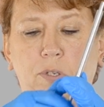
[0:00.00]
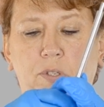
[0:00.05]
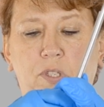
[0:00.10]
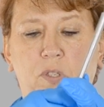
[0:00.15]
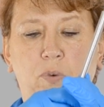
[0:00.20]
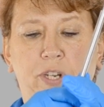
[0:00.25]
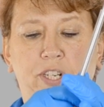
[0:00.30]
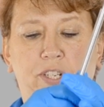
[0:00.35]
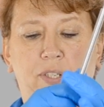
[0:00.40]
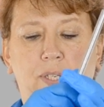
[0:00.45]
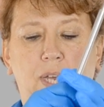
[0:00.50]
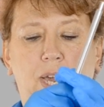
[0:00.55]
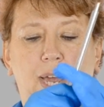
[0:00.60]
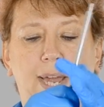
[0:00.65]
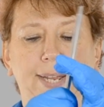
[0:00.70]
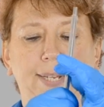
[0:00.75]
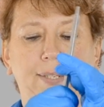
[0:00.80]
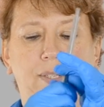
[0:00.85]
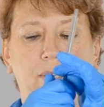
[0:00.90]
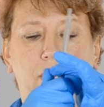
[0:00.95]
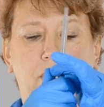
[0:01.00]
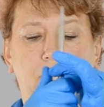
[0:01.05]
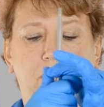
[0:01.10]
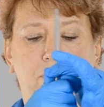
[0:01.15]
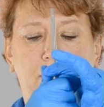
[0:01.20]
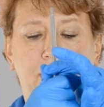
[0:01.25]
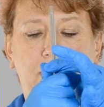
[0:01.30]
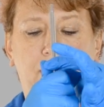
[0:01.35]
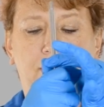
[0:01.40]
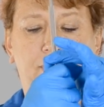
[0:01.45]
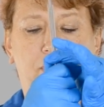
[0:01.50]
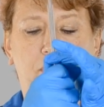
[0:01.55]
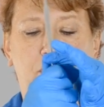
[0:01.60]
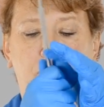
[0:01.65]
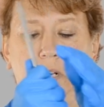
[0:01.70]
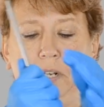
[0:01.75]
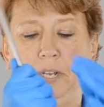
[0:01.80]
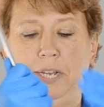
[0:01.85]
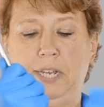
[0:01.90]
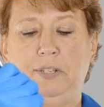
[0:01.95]
to switch sides, and to make this a
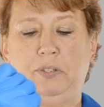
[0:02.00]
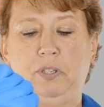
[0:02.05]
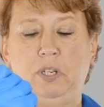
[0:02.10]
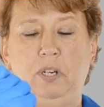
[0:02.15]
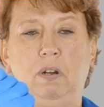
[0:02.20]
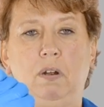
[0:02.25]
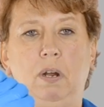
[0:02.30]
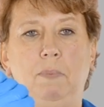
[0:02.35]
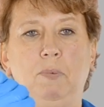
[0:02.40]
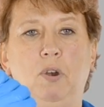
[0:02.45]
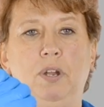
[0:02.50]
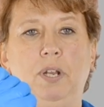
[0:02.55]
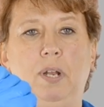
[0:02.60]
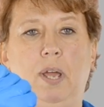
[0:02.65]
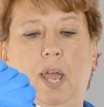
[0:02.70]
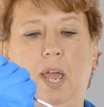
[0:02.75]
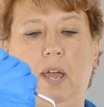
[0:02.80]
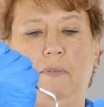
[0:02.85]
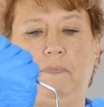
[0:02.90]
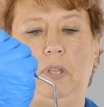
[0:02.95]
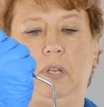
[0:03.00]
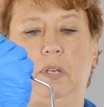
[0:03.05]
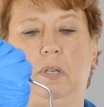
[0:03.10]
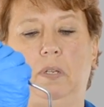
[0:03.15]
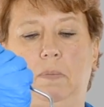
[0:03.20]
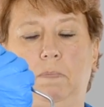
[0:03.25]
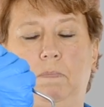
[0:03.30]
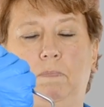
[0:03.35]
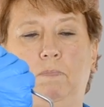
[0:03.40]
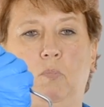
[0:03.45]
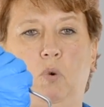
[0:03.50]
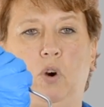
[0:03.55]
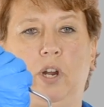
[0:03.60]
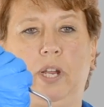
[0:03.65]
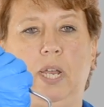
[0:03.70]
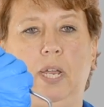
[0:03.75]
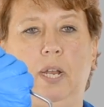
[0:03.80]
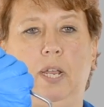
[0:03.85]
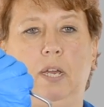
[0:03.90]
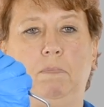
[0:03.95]
little easier, I'm going to have the
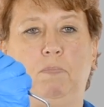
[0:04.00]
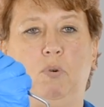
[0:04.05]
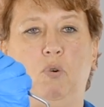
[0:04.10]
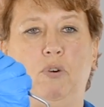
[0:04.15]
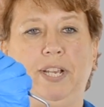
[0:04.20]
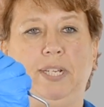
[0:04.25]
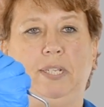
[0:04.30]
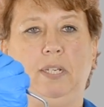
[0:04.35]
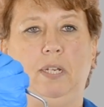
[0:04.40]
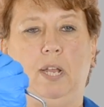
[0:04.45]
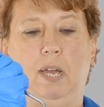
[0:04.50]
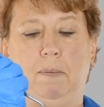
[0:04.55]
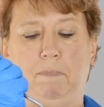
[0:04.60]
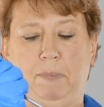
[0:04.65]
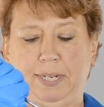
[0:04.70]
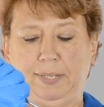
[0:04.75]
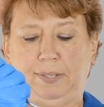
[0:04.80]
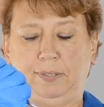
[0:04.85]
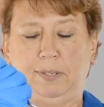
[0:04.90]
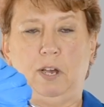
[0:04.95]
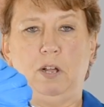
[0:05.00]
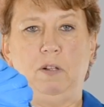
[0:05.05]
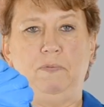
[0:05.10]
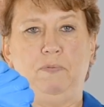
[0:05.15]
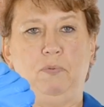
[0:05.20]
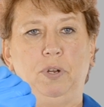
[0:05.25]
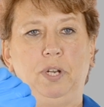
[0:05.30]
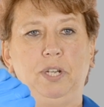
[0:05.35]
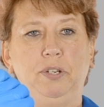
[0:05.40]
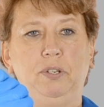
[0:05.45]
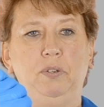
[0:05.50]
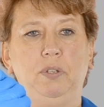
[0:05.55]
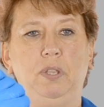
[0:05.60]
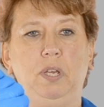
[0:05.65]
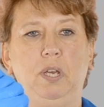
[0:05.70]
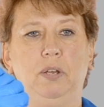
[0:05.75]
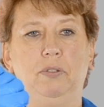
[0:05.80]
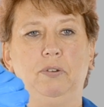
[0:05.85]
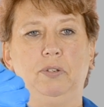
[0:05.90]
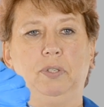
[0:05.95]
working end pointing at myself when I do
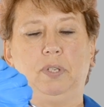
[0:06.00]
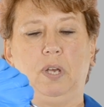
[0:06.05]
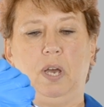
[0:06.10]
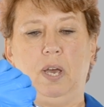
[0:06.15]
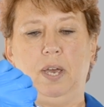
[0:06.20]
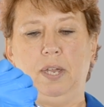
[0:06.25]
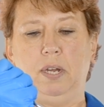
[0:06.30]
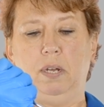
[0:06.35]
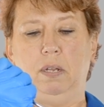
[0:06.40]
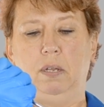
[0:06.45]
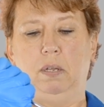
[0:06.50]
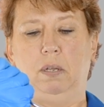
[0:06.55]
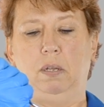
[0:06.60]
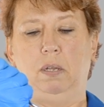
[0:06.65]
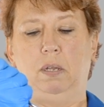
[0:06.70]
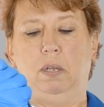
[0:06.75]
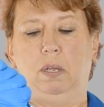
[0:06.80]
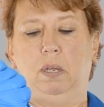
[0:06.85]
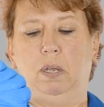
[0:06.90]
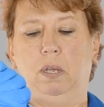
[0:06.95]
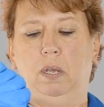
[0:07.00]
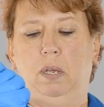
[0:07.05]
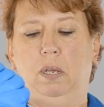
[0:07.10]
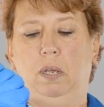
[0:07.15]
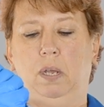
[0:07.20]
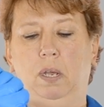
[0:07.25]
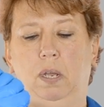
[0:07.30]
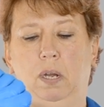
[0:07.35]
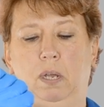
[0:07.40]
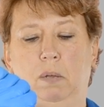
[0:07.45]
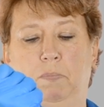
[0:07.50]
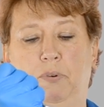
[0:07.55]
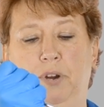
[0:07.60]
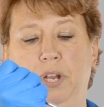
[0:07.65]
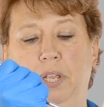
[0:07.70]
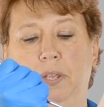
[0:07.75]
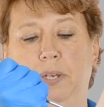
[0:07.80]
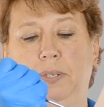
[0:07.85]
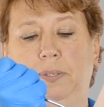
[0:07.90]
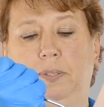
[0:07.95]
the other side. And I'll
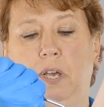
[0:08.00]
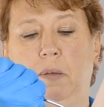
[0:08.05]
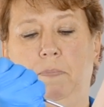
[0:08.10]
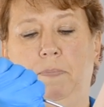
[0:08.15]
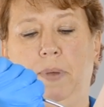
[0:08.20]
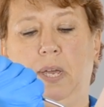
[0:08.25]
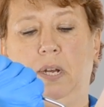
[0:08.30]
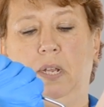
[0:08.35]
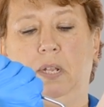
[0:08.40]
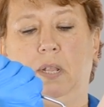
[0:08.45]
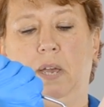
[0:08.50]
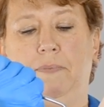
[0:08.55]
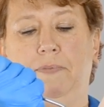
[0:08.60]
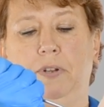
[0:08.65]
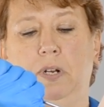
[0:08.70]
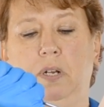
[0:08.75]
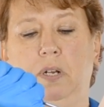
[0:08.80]
bring this up at 11